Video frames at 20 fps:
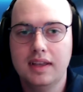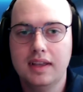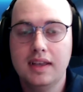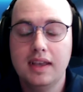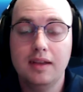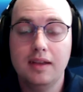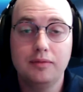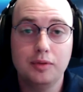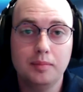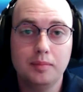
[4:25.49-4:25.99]

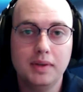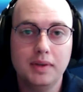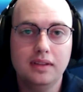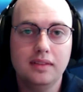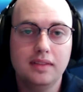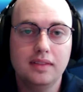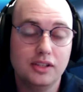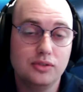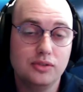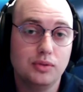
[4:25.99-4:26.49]
And for me,
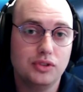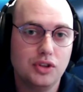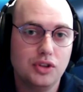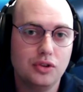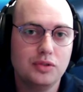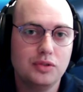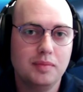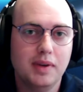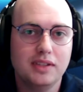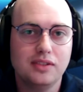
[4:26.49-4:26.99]
that's what
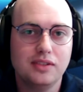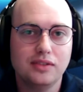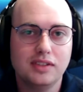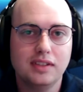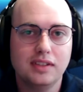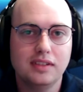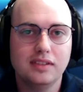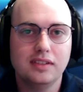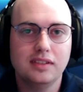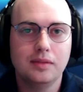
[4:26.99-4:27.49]
Toastmasters
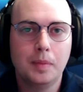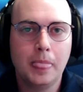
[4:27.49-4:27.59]
is.